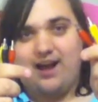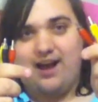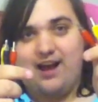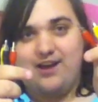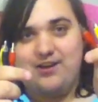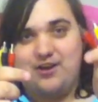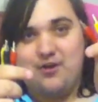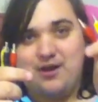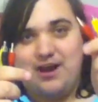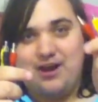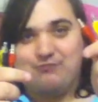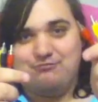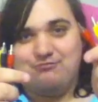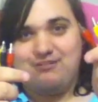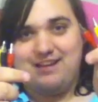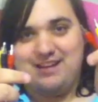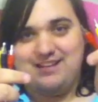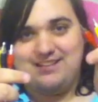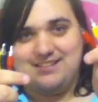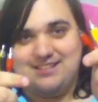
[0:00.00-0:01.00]
I know how
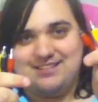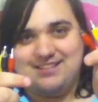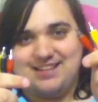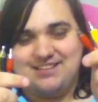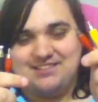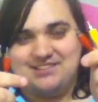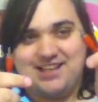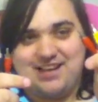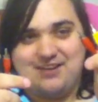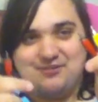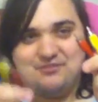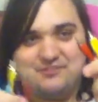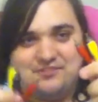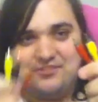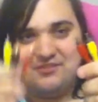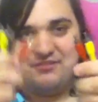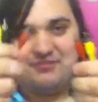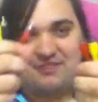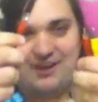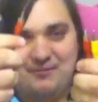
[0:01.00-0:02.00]
racist that sounds.
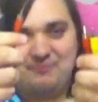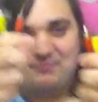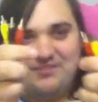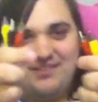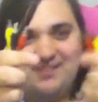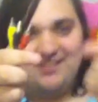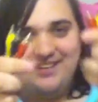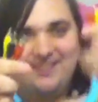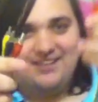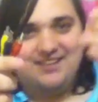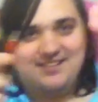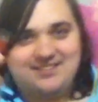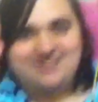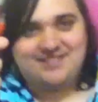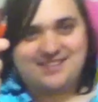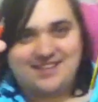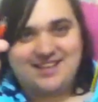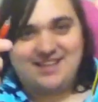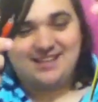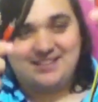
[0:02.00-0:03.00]
Right,
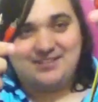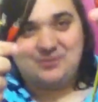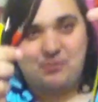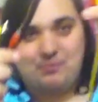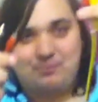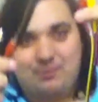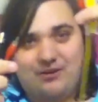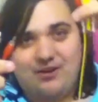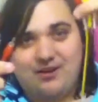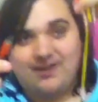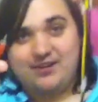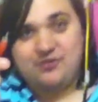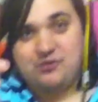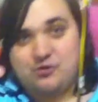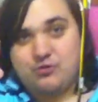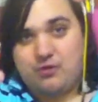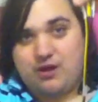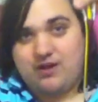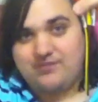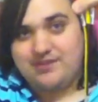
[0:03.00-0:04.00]
this will plug
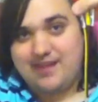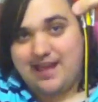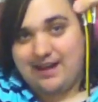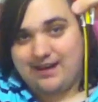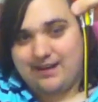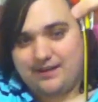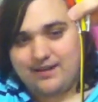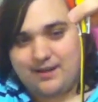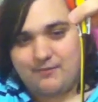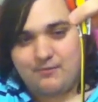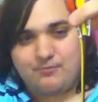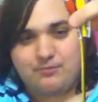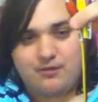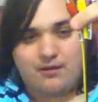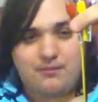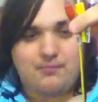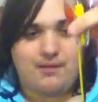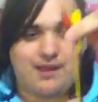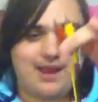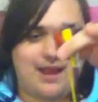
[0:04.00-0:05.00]
into our telly. Now, the
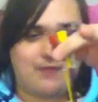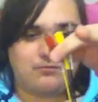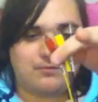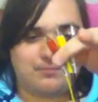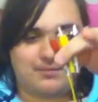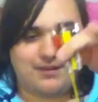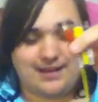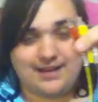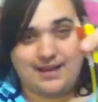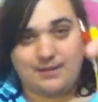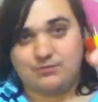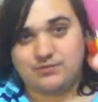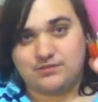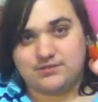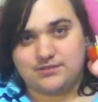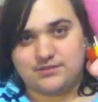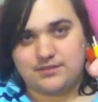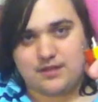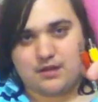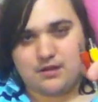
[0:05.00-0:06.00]
problem I have with Playing Games with
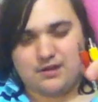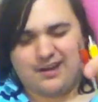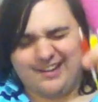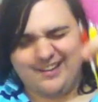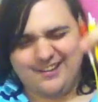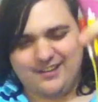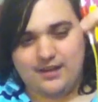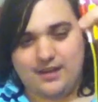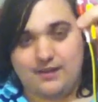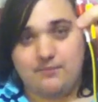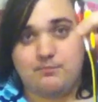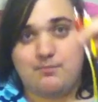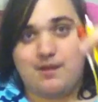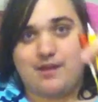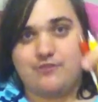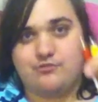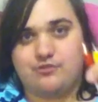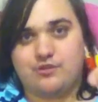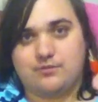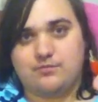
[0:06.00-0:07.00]
Snat is
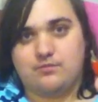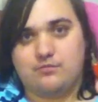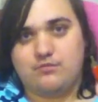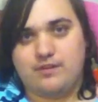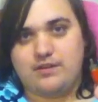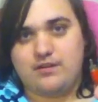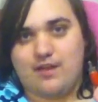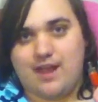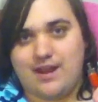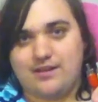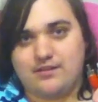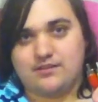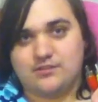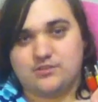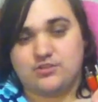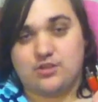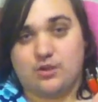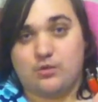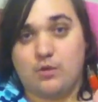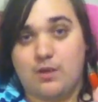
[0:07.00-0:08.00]
Magic, video editing
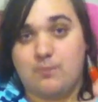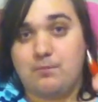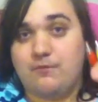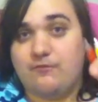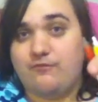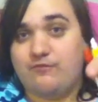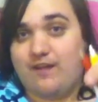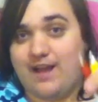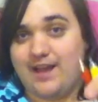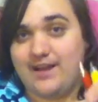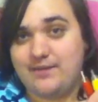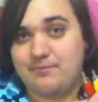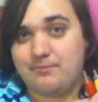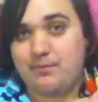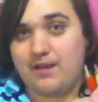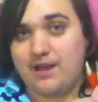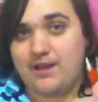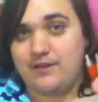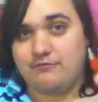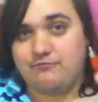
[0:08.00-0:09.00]
software provided
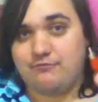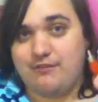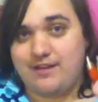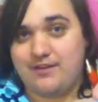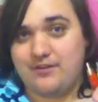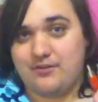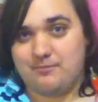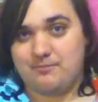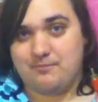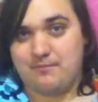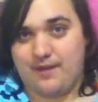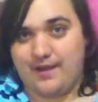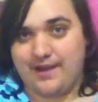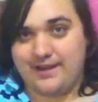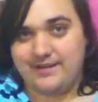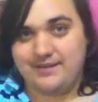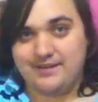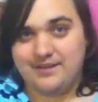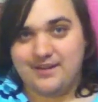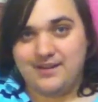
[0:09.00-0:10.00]
by a friend of
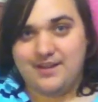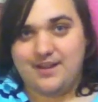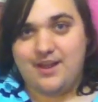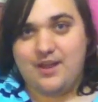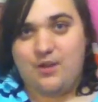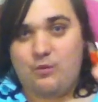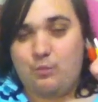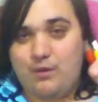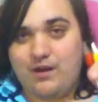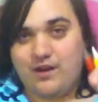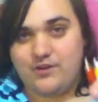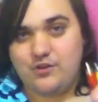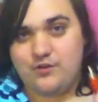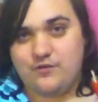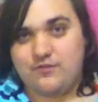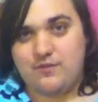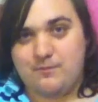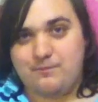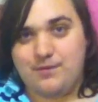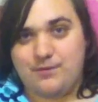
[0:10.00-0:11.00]
mine. When I
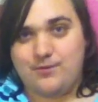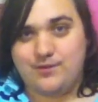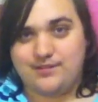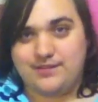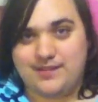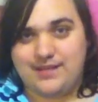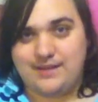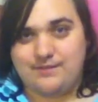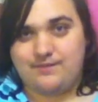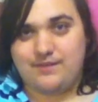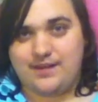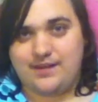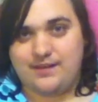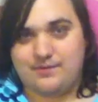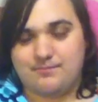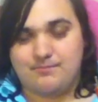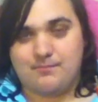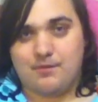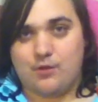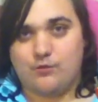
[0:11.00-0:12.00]
use the built-in
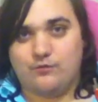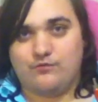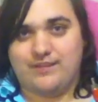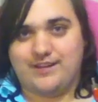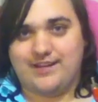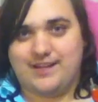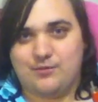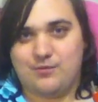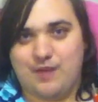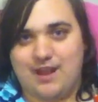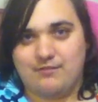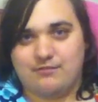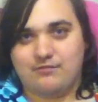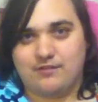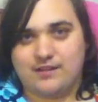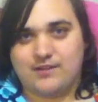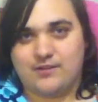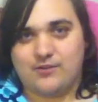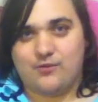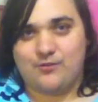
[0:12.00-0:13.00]
TV mode thingy,
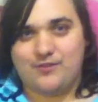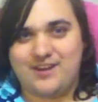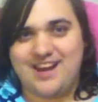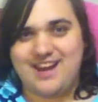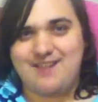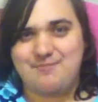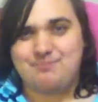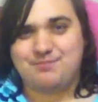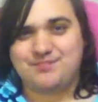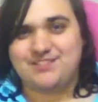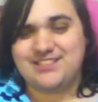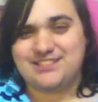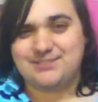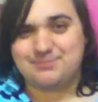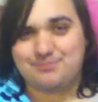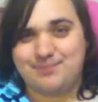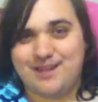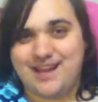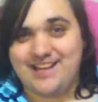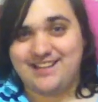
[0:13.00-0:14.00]
whatever it's called, it
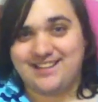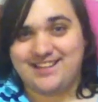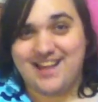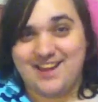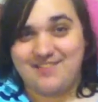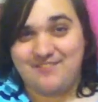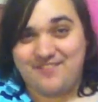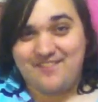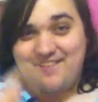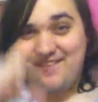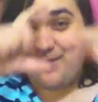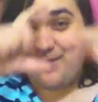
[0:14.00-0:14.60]
displays it in